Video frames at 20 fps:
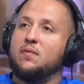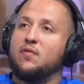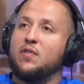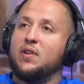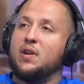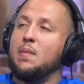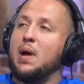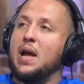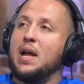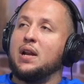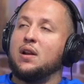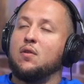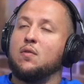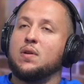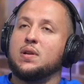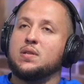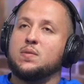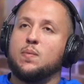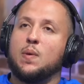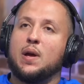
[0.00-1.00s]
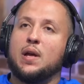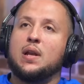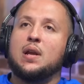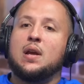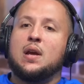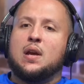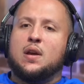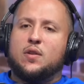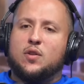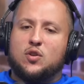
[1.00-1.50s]
Forgive my ignorance, but
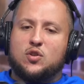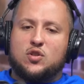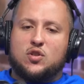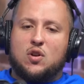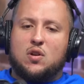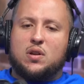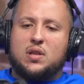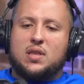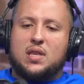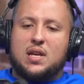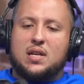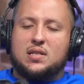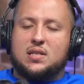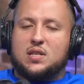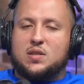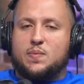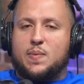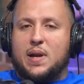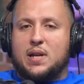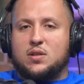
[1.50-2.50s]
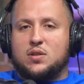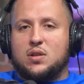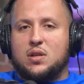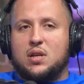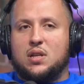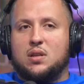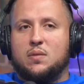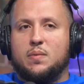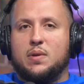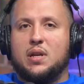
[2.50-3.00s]
there's certain things,
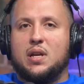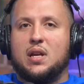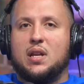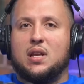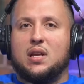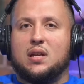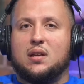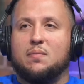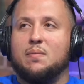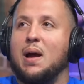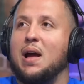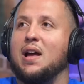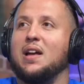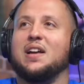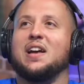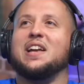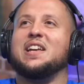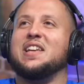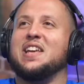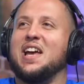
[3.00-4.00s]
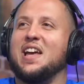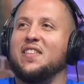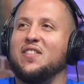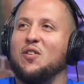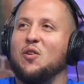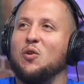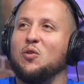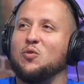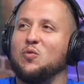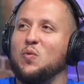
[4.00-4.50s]
especially in the beginning, like, the
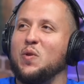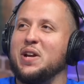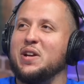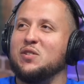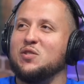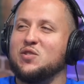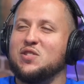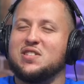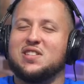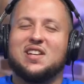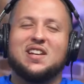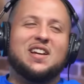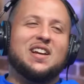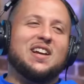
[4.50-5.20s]
old reels,